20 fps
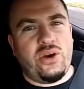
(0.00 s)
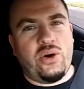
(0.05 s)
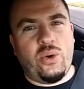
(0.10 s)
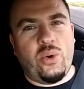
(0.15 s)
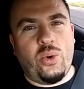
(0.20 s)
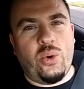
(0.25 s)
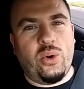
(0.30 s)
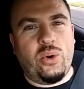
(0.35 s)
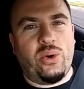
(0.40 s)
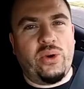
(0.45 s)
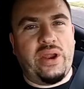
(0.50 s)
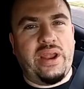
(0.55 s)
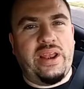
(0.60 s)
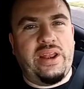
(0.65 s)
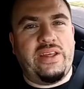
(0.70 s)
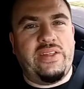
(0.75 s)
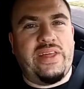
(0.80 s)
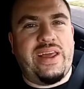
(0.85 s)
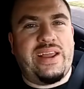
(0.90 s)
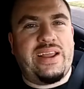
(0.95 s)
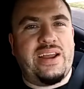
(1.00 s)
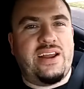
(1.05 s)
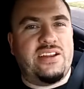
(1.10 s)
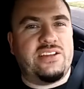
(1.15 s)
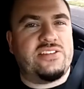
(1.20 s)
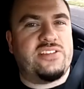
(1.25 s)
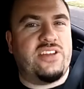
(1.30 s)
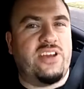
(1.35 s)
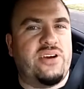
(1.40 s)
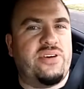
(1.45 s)
or any of that kind
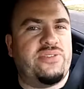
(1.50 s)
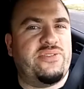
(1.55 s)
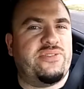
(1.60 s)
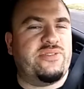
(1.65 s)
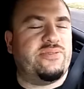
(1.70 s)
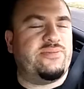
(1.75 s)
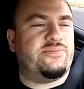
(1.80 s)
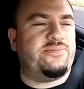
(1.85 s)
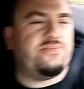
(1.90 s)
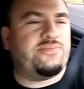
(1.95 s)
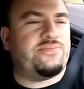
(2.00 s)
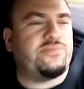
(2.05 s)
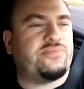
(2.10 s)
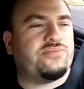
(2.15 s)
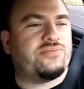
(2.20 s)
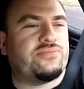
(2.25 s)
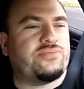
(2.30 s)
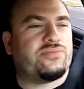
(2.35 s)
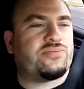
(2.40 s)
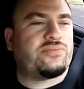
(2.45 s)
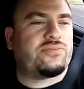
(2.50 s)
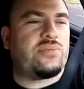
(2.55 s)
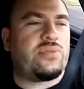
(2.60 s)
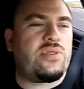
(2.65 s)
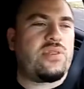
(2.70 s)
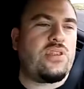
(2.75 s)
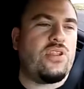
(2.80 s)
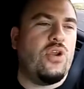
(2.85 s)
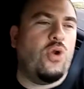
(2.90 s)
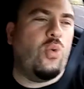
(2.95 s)
of stuff.
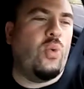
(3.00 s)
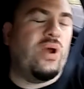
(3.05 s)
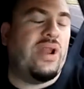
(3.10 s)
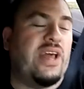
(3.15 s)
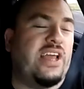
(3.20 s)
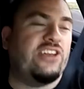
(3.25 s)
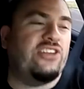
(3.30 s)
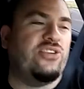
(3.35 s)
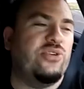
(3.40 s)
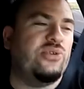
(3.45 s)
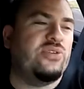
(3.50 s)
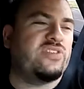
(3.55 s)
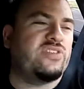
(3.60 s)
What I do